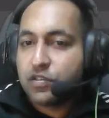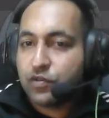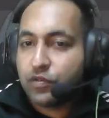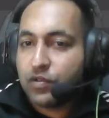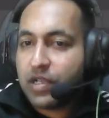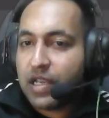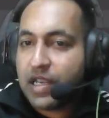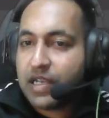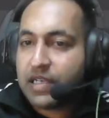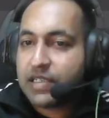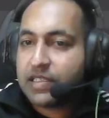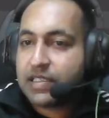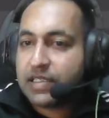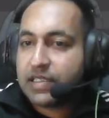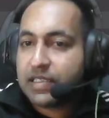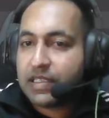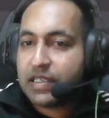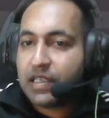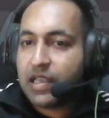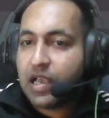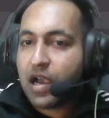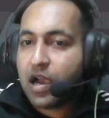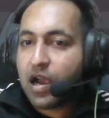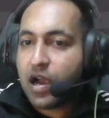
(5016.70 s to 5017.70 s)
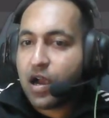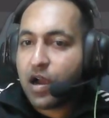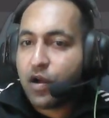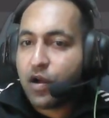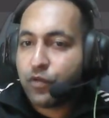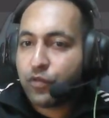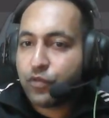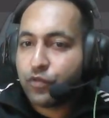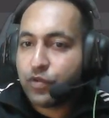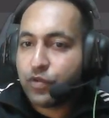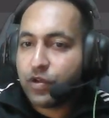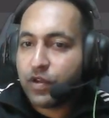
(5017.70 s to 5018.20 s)
So let's see
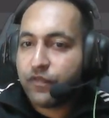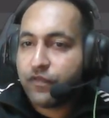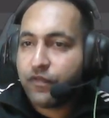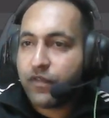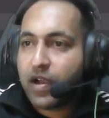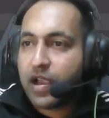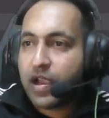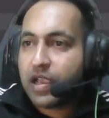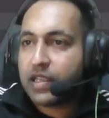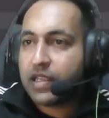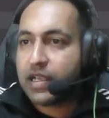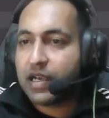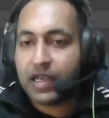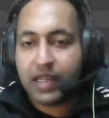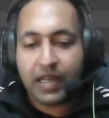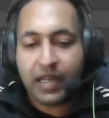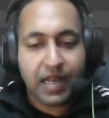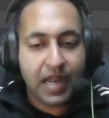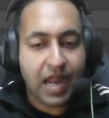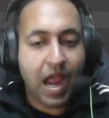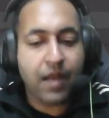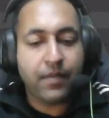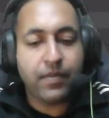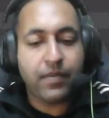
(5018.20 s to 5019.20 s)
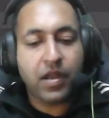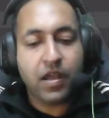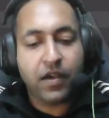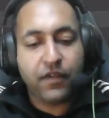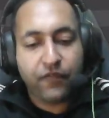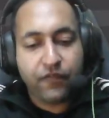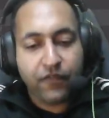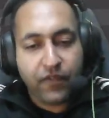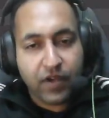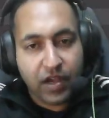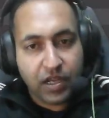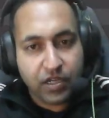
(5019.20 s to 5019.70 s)
how to define a lambda
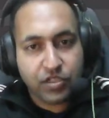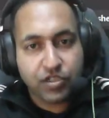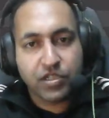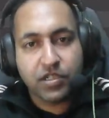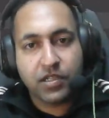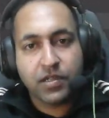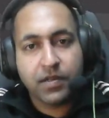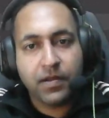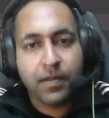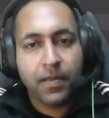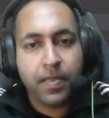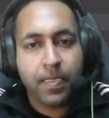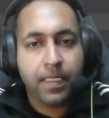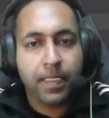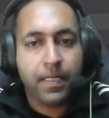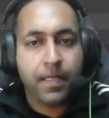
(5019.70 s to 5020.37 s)
function.